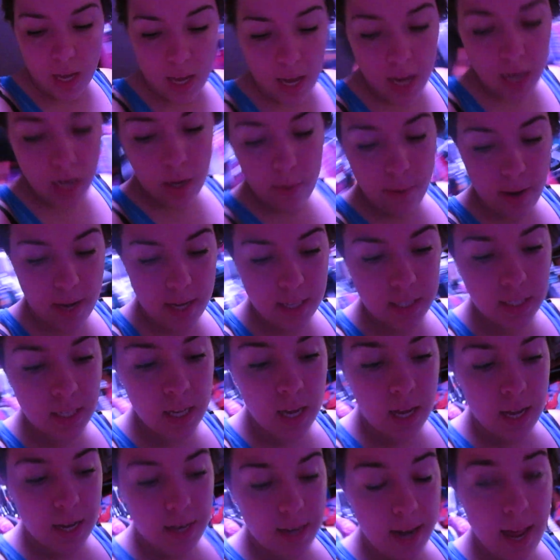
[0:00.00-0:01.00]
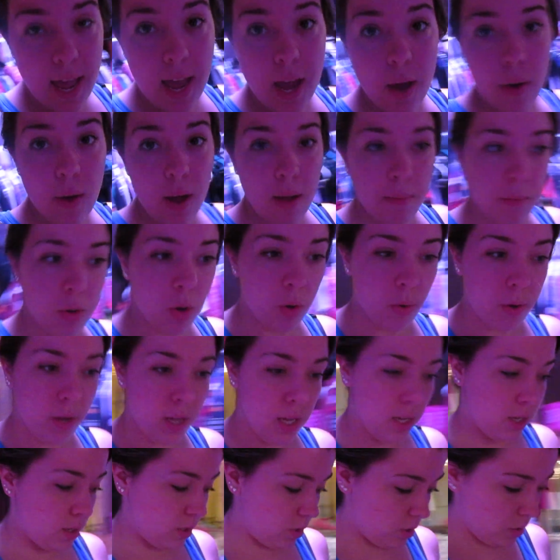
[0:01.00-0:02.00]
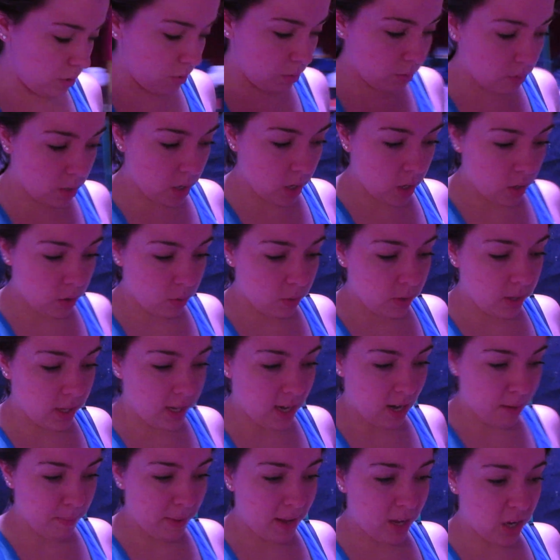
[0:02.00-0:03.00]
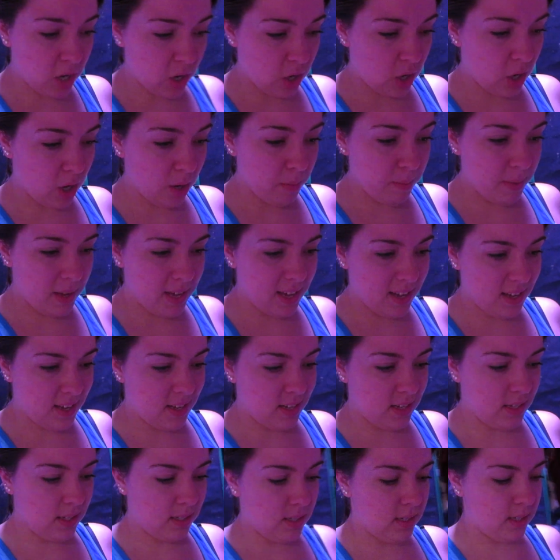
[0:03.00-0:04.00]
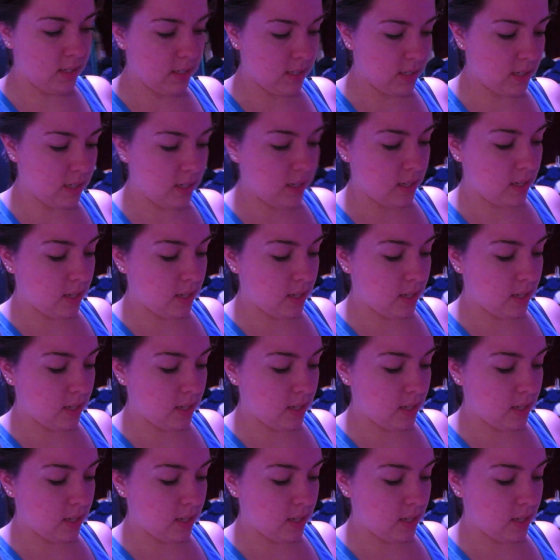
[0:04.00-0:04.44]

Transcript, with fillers: Anyways, now I'm going to go clean out my car because